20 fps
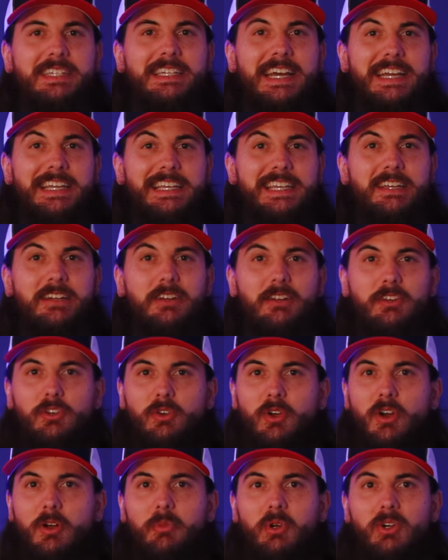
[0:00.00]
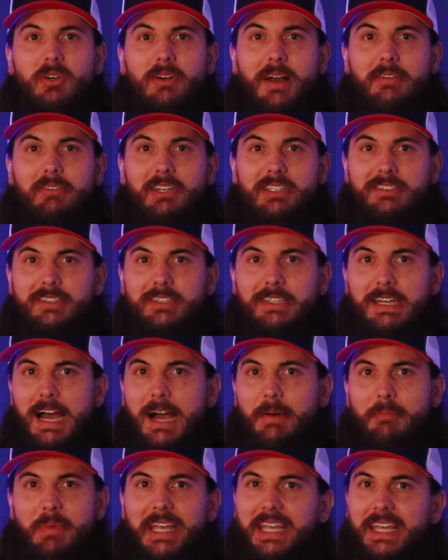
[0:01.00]
Nike and Under Armour are obviously
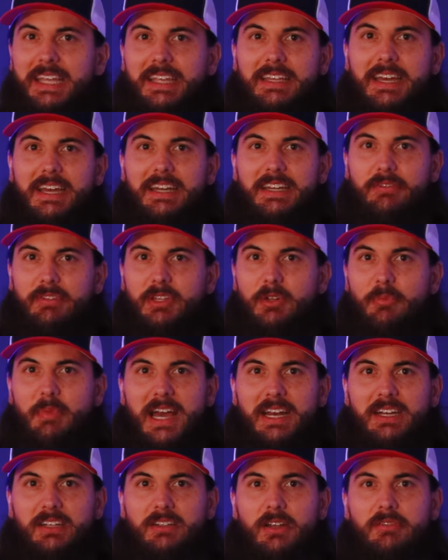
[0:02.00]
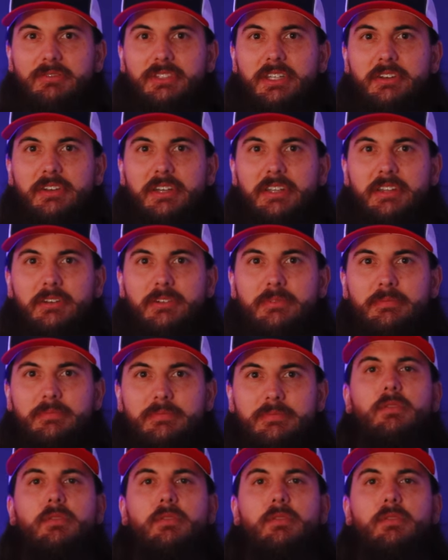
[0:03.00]
not making any of their batting gloves here either.